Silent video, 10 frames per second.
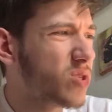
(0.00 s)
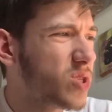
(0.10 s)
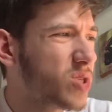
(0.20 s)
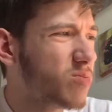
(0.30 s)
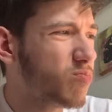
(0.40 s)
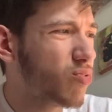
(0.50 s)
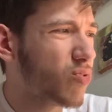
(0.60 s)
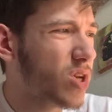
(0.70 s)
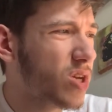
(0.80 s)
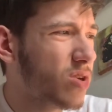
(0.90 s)

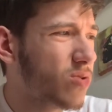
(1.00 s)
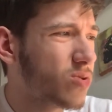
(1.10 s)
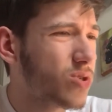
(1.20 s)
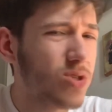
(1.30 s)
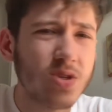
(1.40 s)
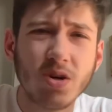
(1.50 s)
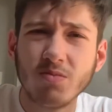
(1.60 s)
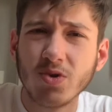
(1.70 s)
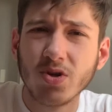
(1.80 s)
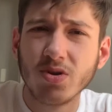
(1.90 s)
spring or
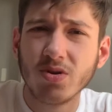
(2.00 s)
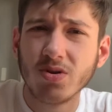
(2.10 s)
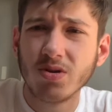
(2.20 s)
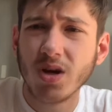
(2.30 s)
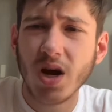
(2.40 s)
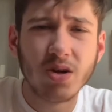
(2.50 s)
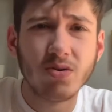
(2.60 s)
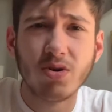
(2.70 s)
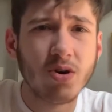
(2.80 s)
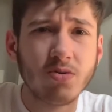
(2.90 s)
summer. I don't
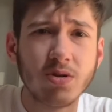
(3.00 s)
know.